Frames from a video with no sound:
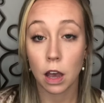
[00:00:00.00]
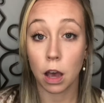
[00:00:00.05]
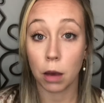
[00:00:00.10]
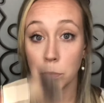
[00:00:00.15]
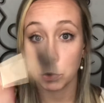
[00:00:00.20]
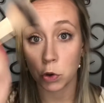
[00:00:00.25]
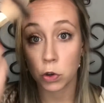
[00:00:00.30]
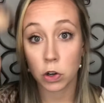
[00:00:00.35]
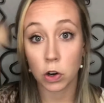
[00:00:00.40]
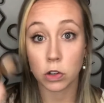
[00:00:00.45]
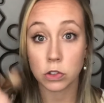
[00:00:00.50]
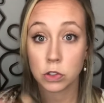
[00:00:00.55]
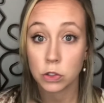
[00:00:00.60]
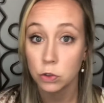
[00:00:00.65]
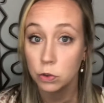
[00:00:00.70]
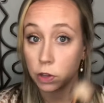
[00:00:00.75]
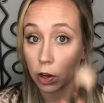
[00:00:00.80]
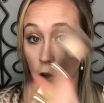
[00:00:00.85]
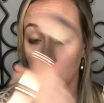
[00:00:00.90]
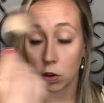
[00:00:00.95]
You could also
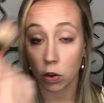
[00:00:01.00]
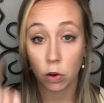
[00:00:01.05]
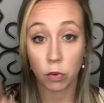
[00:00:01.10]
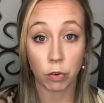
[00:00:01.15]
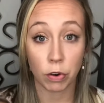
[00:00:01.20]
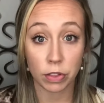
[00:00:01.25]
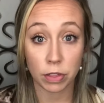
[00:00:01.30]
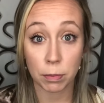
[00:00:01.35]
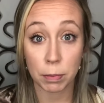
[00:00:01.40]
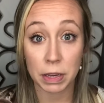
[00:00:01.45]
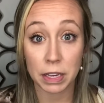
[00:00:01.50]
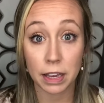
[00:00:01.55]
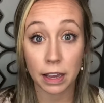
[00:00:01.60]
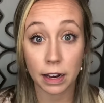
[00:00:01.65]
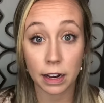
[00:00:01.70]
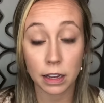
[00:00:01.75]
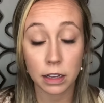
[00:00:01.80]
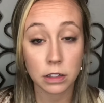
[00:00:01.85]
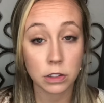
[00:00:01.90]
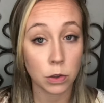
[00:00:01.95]
do that all over at the
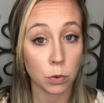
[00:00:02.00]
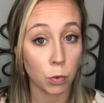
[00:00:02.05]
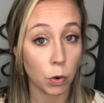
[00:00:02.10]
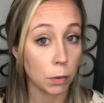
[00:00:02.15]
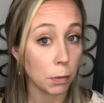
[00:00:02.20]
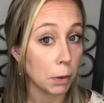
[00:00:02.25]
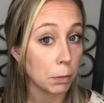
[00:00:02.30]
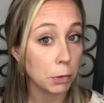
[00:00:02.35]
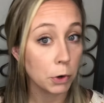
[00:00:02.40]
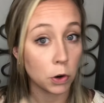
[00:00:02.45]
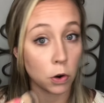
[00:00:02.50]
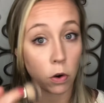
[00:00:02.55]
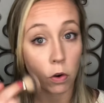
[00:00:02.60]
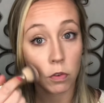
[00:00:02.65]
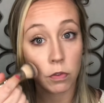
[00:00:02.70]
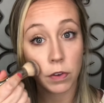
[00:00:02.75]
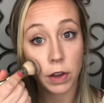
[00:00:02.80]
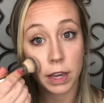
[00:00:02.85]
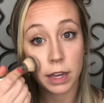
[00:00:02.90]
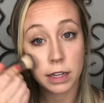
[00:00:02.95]
beginning to warm up your whole
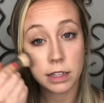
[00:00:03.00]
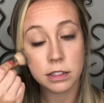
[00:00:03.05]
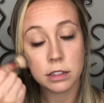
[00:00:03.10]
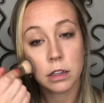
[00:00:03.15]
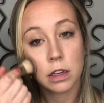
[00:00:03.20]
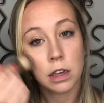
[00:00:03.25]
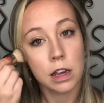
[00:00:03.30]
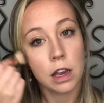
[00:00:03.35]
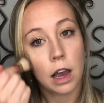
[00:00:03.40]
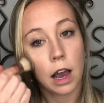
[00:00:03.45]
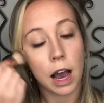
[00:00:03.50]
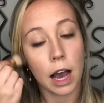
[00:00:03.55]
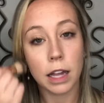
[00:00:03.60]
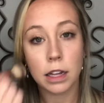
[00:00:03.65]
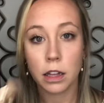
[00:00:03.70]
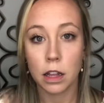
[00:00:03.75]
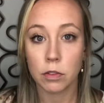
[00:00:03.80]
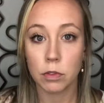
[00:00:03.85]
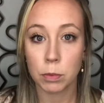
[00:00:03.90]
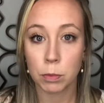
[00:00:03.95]
face. I
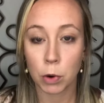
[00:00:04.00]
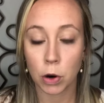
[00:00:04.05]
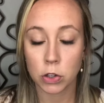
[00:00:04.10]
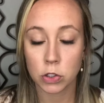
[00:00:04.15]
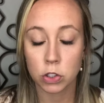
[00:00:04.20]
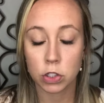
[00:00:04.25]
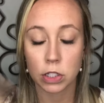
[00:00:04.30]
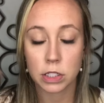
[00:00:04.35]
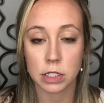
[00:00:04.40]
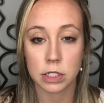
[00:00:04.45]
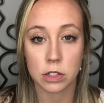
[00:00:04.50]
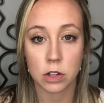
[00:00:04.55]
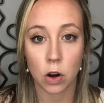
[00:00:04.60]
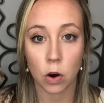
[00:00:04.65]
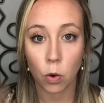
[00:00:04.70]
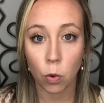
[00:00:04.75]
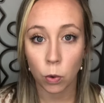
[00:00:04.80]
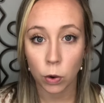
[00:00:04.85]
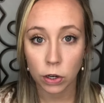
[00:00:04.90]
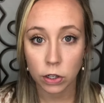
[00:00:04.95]
love the bronzer because it's
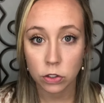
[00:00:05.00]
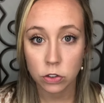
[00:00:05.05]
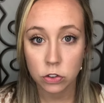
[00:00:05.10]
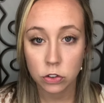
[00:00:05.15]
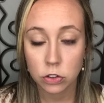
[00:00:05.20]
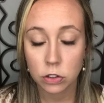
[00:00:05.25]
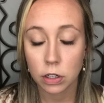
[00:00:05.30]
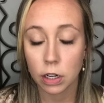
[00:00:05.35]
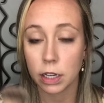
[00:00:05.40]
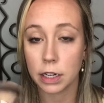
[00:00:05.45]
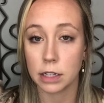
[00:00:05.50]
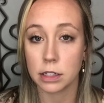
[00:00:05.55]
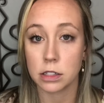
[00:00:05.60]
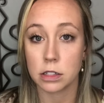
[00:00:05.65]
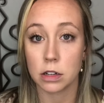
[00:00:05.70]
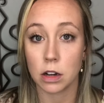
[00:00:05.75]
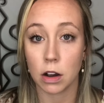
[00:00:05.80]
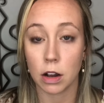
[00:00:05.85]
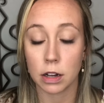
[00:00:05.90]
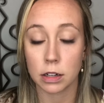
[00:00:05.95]
not orange and it's
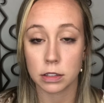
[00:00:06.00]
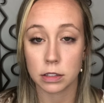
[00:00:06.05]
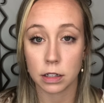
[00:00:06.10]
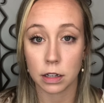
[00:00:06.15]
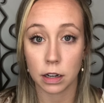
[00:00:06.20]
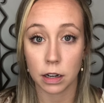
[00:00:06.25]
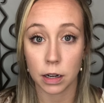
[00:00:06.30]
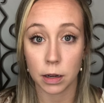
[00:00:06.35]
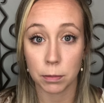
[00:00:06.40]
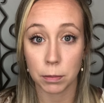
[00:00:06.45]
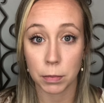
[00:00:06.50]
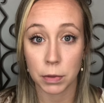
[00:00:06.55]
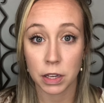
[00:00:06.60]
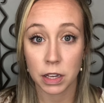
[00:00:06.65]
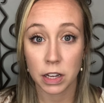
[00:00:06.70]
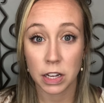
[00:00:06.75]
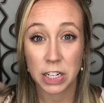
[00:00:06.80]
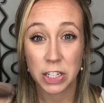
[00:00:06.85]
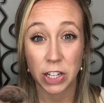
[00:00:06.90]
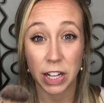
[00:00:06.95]
not
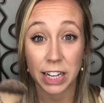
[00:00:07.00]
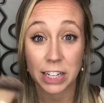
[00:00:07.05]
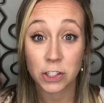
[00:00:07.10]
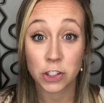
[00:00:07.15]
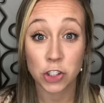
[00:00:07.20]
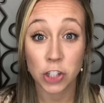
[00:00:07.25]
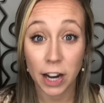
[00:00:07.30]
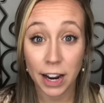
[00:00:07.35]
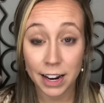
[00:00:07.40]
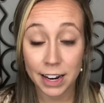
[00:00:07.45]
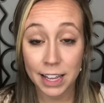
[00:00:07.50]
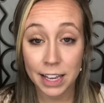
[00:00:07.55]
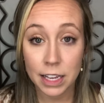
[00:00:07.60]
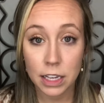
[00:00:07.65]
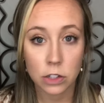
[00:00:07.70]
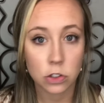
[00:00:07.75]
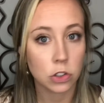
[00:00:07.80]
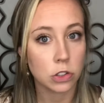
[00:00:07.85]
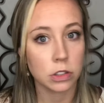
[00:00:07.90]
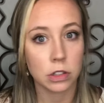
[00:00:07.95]
like shiny,
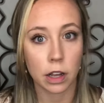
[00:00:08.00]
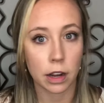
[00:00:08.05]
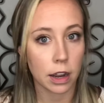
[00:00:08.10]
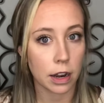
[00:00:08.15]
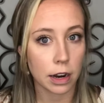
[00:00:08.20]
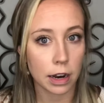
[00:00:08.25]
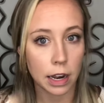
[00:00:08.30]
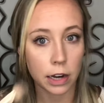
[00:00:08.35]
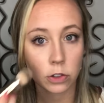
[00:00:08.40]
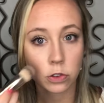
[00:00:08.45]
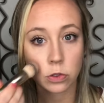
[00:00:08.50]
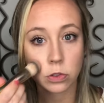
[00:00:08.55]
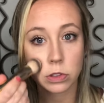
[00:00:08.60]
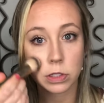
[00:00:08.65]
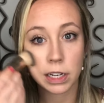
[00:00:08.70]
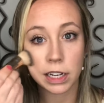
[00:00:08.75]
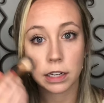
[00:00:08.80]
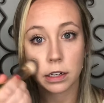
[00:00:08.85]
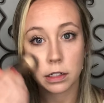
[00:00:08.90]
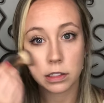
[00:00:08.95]
just like a natural
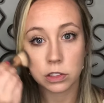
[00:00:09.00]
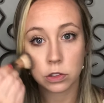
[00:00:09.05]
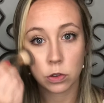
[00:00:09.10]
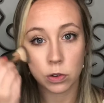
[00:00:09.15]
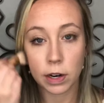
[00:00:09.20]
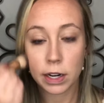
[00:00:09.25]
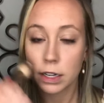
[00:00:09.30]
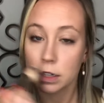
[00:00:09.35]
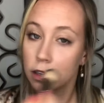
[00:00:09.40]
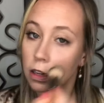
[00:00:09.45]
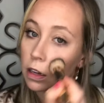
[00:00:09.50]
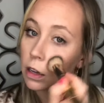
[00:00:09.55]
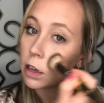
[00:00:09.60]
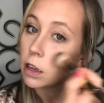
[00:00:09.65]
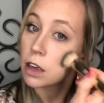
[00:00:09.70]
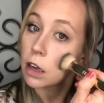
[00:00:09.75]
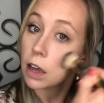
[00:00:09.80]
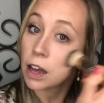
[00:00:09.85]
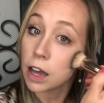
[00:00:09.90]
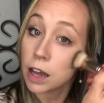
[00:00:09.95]
tan. It's great.
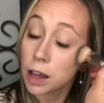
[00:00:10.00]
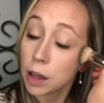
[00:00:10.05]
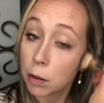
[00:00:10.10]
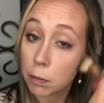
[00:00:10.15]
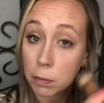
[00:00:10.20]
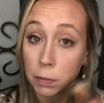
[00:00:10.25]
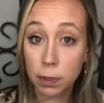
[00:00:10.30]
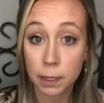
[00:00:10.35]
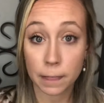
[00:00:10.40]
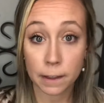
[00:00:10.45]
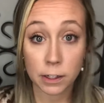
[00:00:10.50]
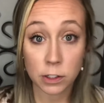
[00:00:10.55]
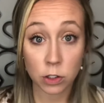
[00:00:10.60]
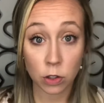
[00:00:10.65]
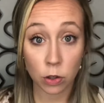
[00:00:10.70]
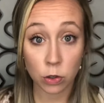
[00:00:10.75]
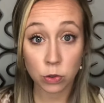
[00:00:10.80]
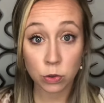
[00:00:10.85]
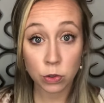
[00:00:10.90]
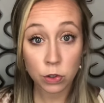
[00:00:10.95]
So
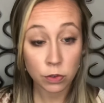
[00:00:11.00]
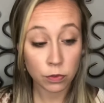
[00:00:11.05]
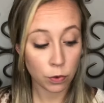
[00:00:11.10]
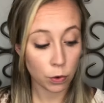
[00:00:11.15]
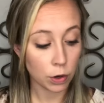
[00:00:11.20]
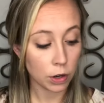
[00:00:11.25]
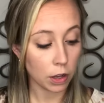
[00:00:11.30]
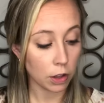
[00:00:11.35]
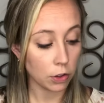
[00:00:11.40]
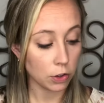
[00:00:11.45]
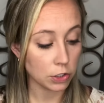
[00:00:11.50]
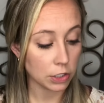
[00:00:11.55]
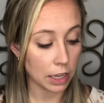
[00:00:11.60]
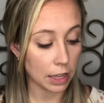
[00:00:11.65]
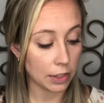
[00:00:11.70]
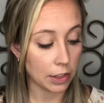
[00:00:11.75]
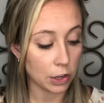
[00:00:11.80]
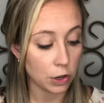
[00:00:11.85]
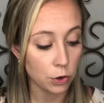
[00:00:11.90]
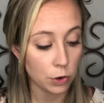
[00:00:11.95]
those are your 4 colors,
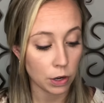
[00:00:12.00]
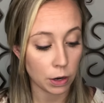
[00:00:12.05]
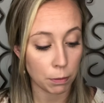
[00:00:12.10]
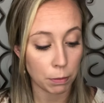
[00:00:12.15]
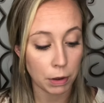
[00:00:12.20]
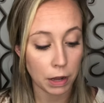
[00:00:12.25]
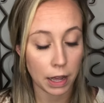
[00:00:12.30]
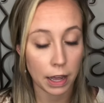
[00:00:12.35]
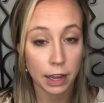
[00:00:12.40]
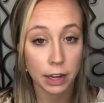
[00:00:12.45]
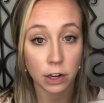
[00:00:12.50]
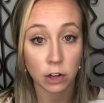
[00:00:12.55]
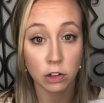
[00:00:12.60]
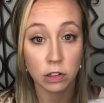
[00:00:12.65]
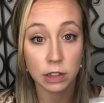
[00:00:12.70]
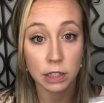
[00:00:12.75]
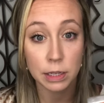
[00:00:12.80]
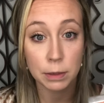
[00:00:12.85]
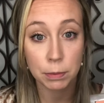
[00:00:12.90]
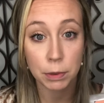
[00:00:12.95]
and then you can apply your
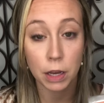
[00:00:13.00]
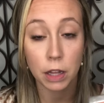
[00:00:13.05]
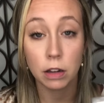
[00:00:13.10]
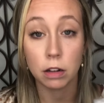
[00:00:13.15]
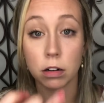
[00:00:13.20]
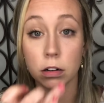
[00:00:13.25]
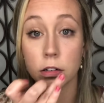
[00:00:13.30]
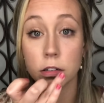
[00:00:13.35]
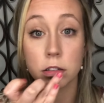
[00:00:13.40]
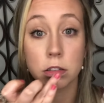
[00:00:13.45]
lip color